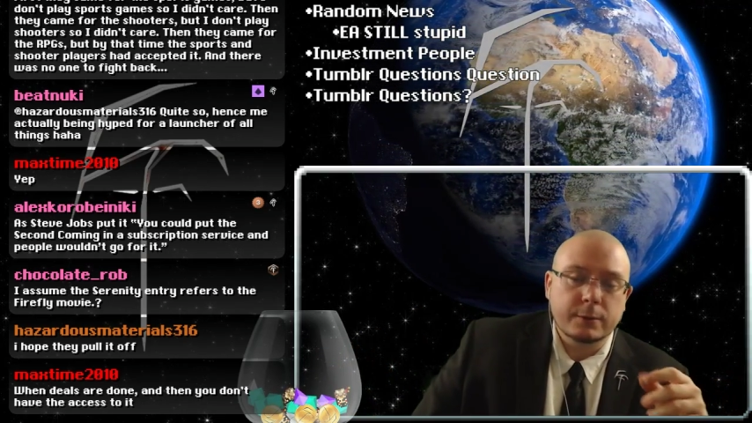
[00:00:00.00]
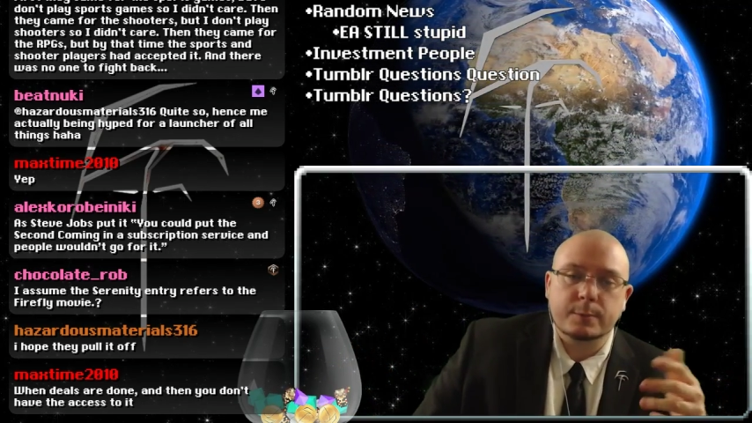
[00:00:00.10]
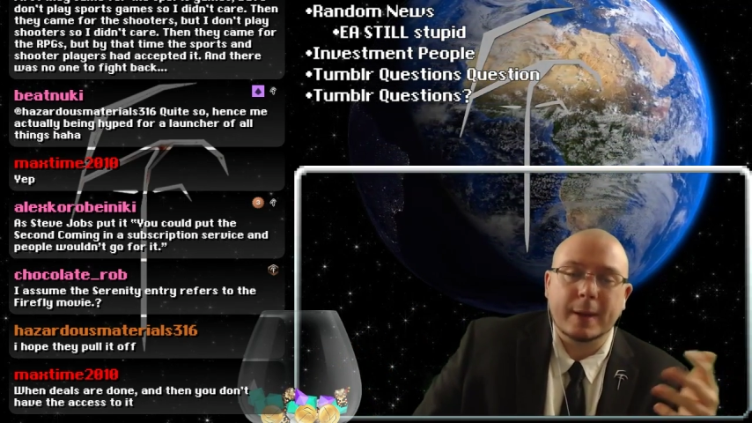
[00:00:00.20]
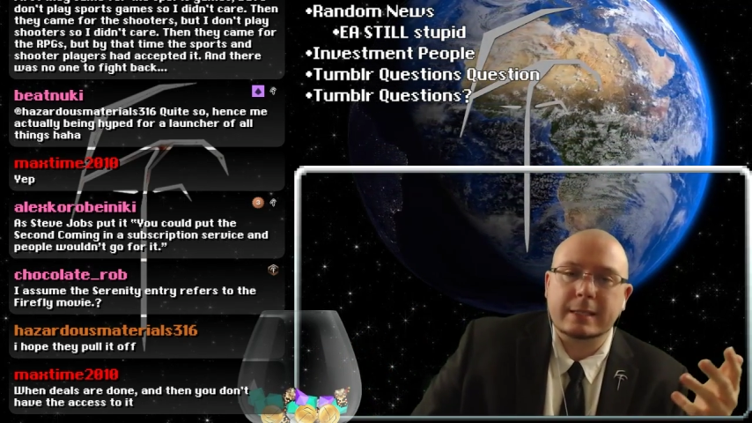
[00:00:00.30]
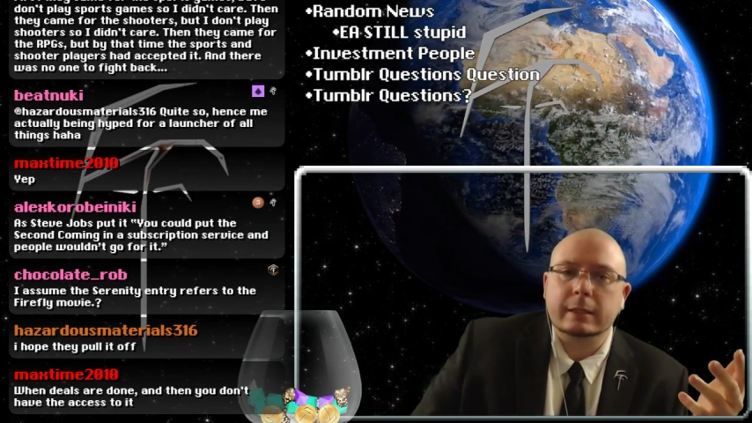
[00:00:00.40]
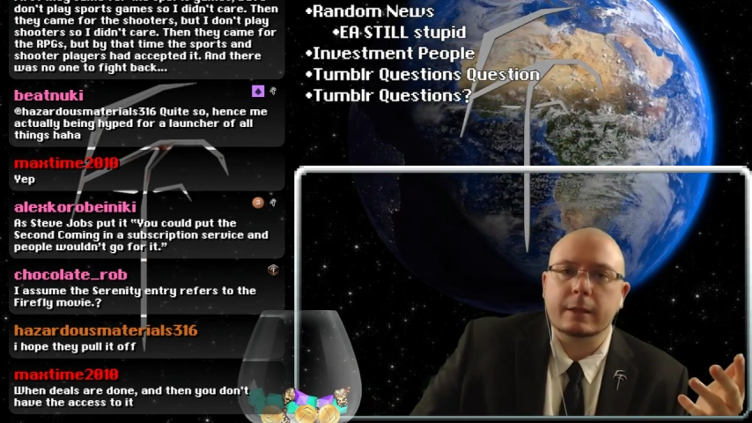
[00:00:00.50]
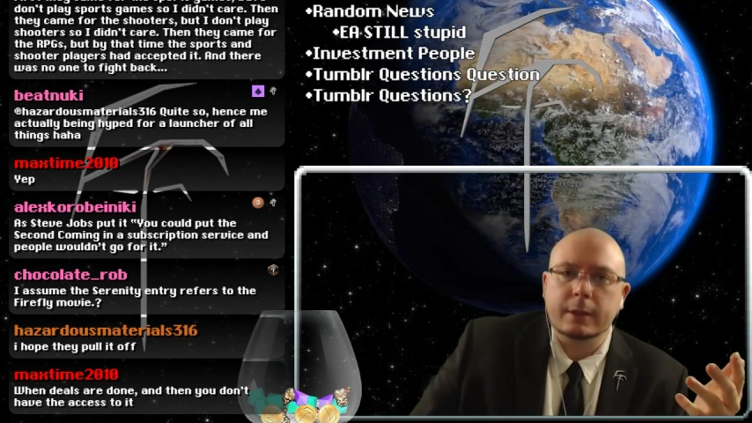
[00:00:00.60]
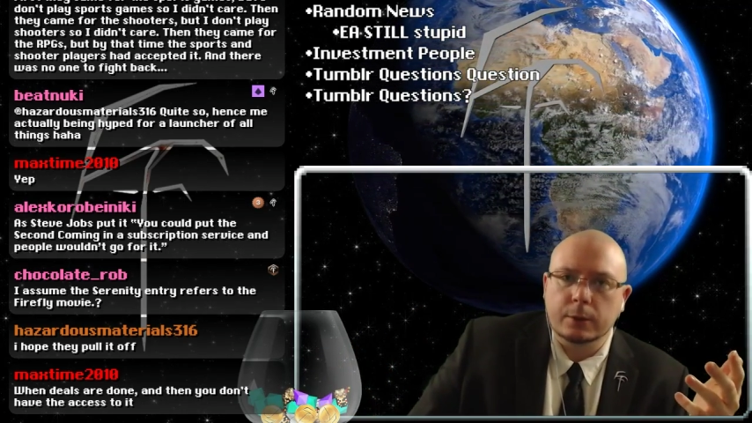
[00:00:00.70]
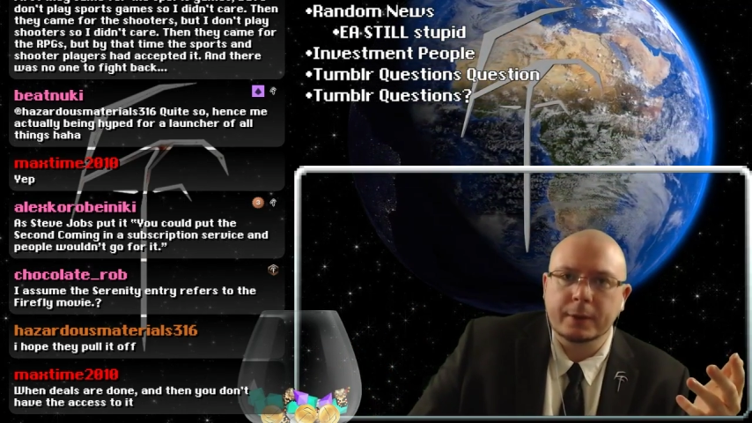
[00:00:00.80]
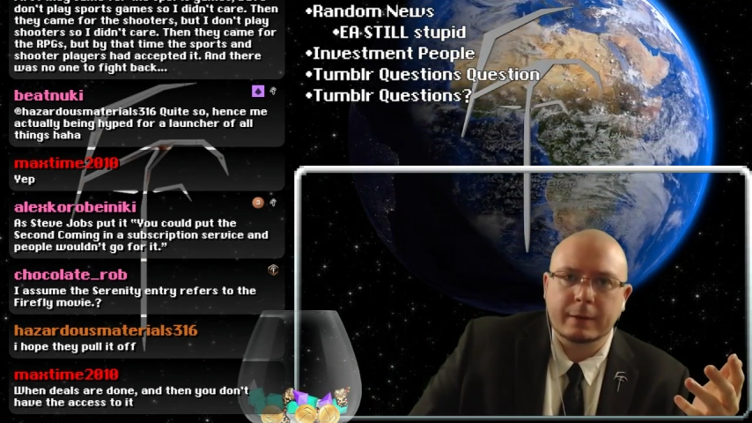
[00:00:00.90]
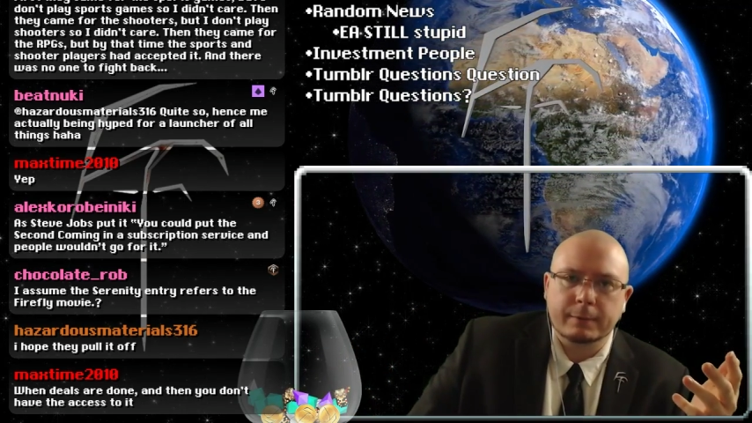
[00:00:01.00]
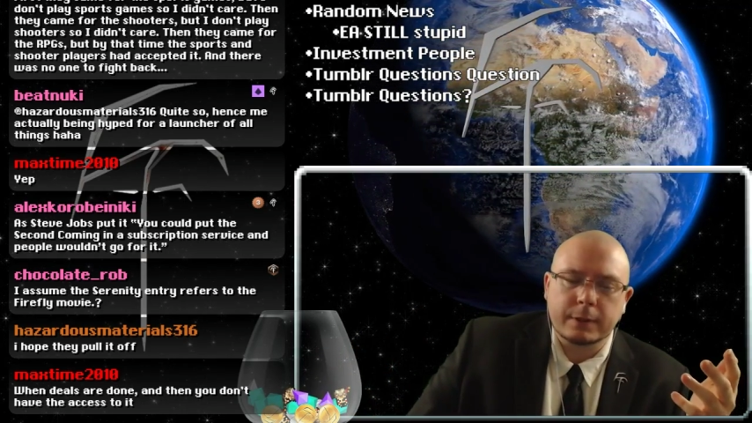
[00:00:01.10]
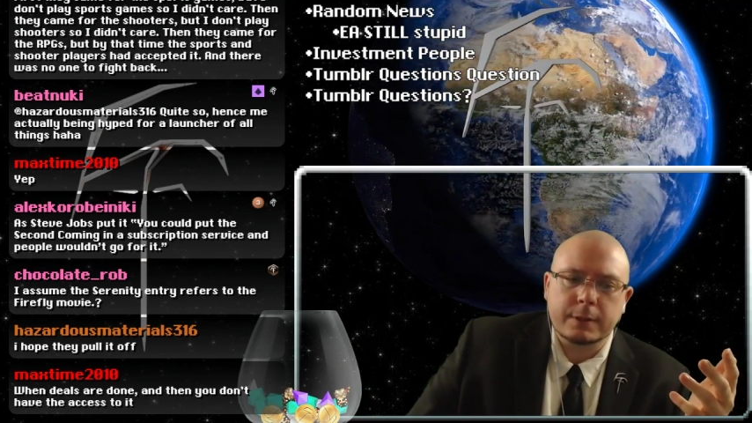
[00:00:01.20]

It was basically the old Netflix